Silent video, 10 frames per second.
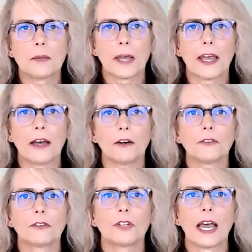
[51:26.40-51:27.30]
health.
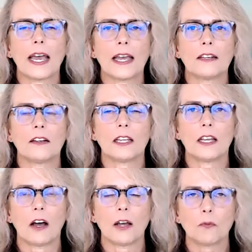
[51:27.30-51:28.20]
And I
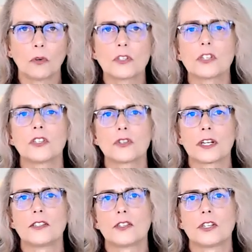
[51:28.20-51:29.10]
want to stress
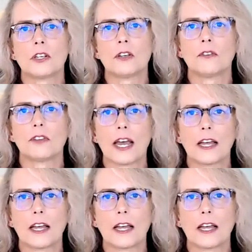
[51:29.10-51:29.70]
to you that